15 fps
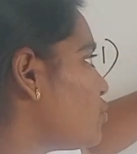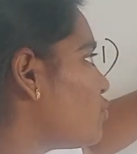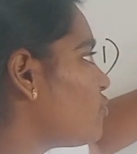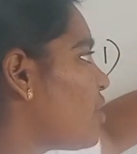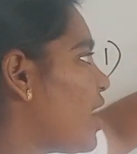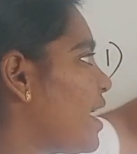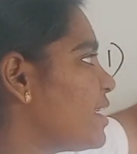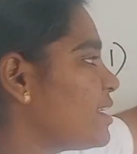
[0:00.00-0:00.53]
to
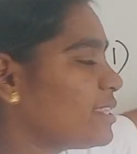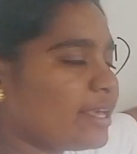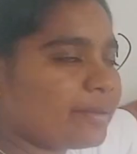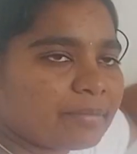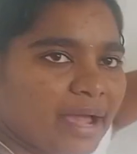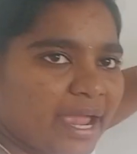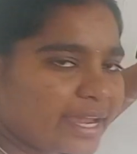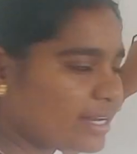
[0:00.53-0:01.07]
find
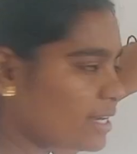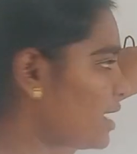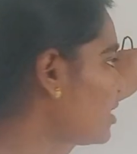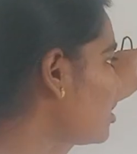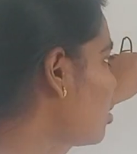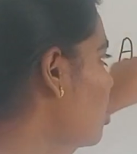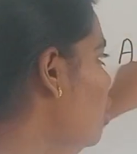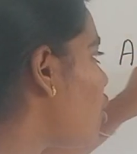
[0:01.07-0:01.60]
the minor
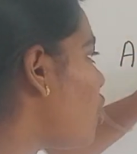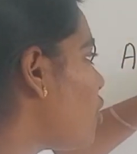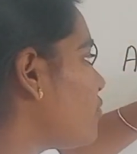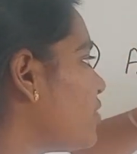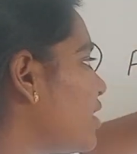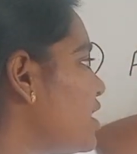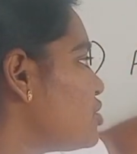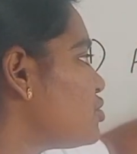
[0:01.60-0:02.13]
of
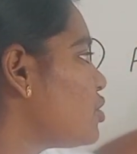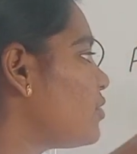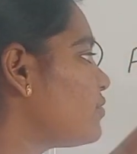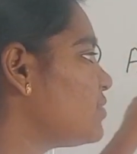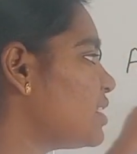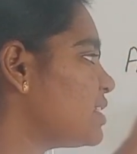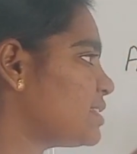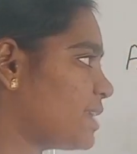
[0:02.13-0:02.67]
each
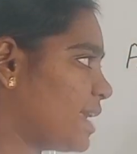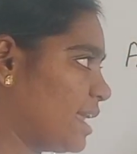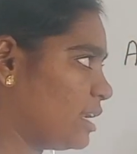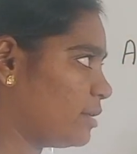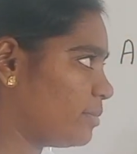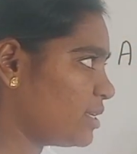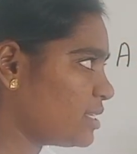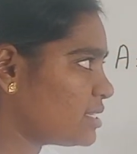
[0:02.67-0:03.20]
of these
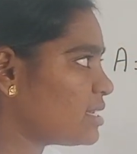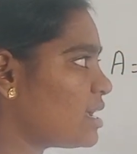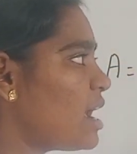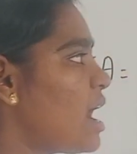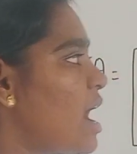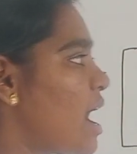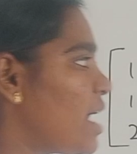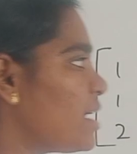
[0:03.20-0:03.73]
elements,
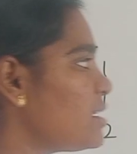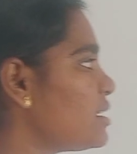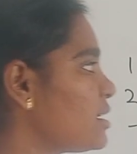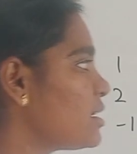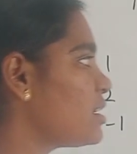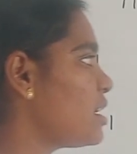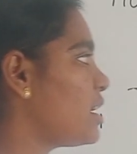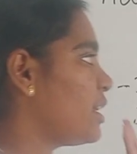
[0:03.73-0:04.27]
and
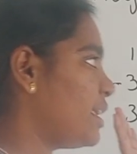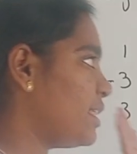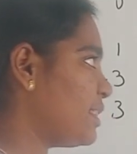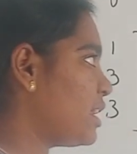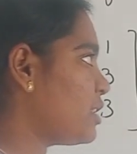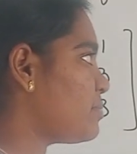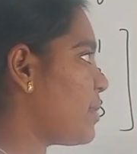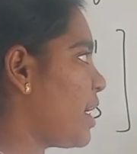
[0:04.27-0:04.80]
in
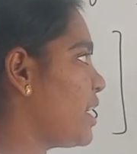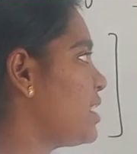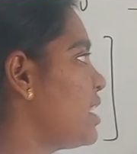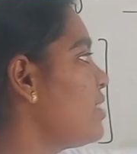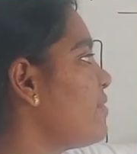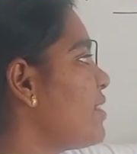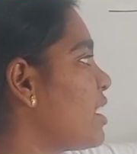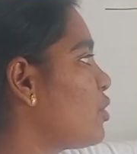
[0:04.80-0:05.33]
that
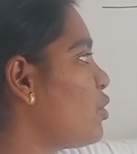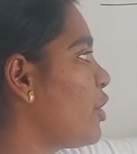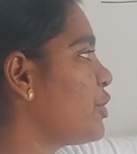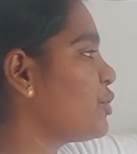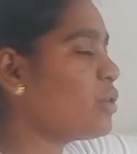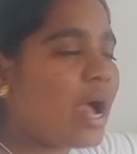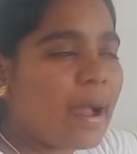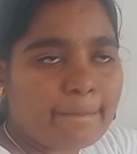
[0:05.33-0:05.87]
minor we are
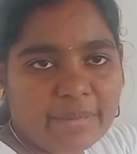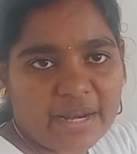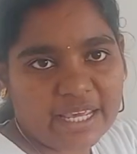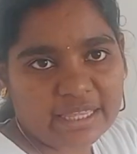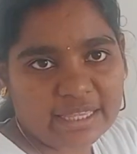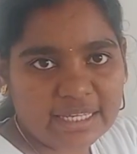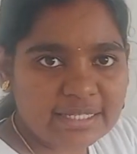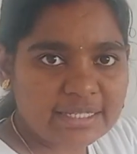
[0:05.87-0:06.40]
going to
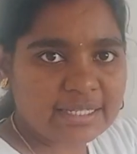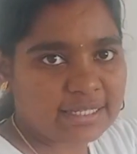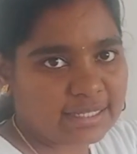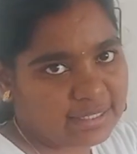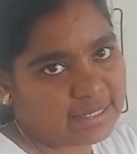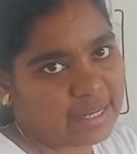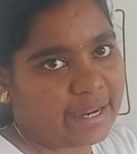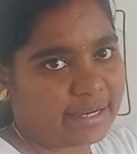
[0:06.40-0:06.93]
apply
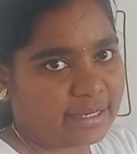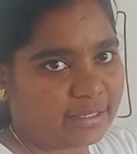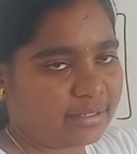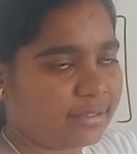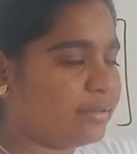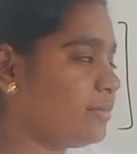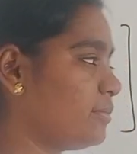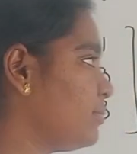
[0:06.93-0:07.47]
this
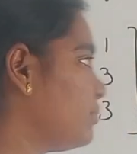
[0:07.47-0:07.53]
sign.